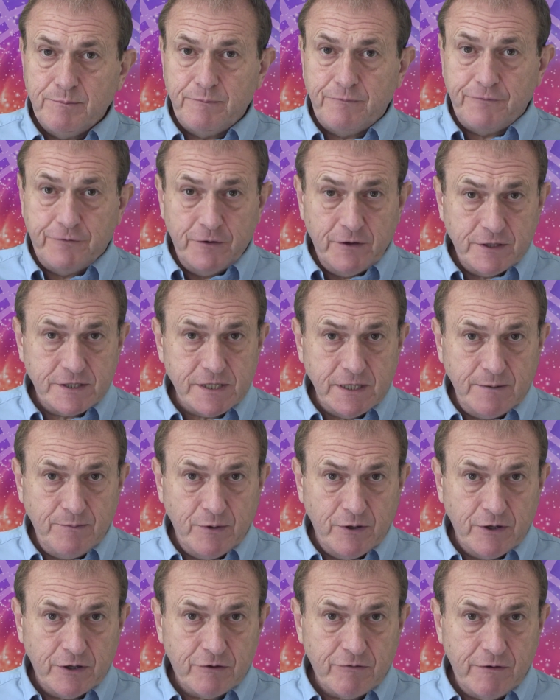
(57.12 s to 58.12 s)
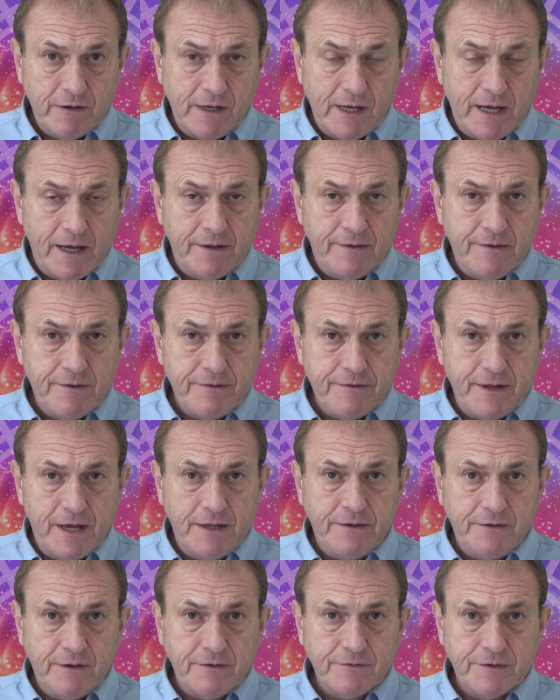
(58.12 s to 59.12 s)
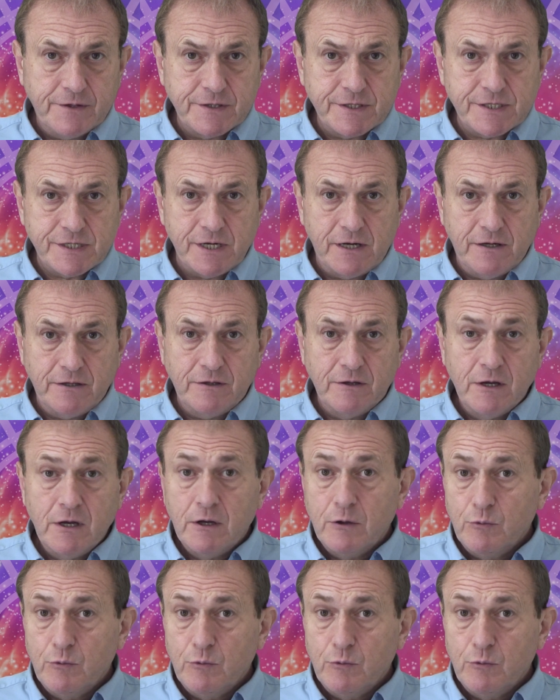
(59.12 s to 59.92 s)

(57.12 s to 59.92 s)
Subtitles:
firstly Mercury, and then the Sun,